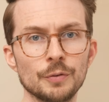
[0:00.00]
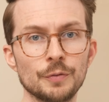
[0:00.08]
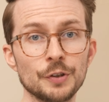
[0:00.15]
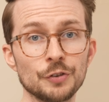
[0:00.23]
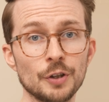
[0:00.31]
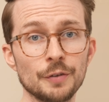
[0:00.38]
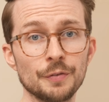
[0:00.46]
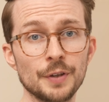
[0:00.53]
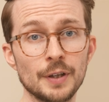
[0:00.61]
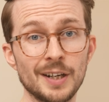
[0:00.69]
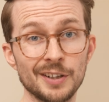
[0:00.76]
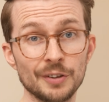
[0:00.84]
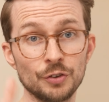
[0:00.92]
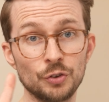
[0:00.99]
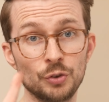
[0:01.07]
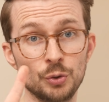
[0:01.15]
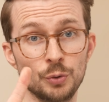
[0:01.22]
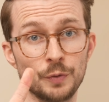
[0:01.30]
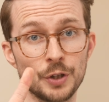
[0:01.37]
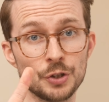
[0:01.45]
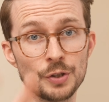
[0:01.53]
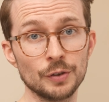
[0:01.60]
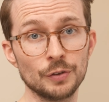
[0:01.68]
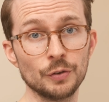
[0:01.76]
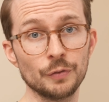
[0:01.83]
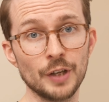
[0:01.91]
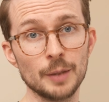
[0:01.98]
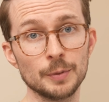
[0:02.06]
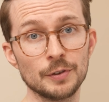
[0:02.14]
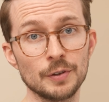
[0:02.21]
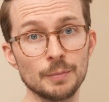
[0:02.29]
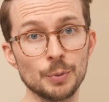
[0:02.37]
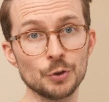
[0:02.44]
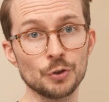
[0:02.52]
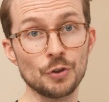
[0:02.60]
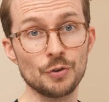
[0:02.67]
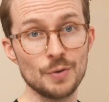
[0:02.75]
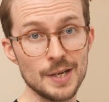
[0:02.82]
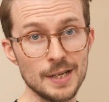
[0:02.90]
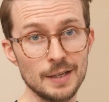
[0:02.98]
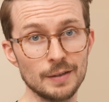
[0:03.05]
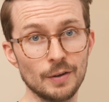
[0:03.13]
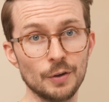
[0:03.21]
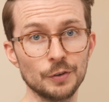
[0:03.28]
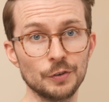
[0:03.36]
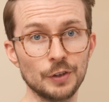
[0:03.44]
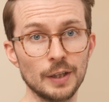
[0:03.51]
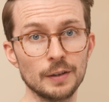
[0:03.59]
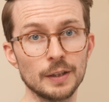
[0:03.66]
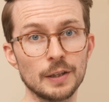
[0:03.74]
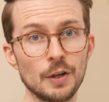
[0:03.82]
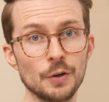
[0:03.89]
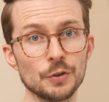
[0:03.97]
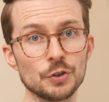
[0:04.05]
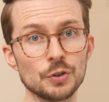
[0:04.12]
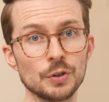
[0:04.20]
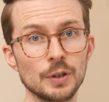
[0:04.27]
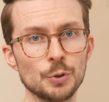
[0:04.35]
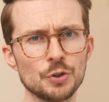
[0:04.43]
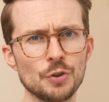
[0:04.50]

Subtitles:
First off, there are two versions of Ableton Push 3 on sale at launch. Push